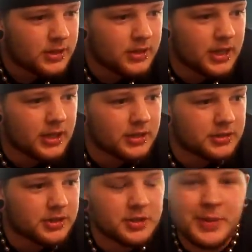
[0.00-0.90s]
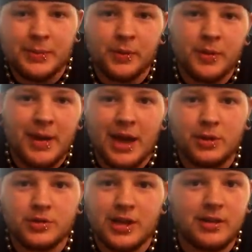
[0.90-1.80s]
There's people in the back
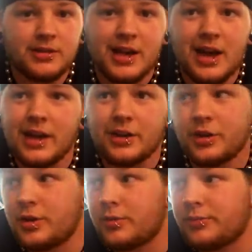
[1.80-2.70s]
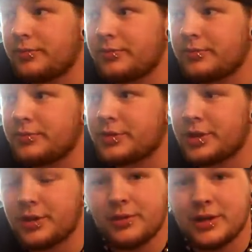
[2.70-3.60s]
who say this guy couldn't
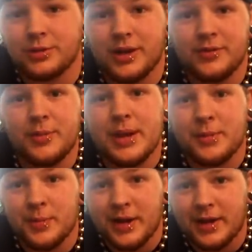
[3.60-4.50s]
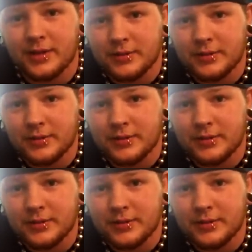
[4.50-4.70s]
wrestle out of a paper bag.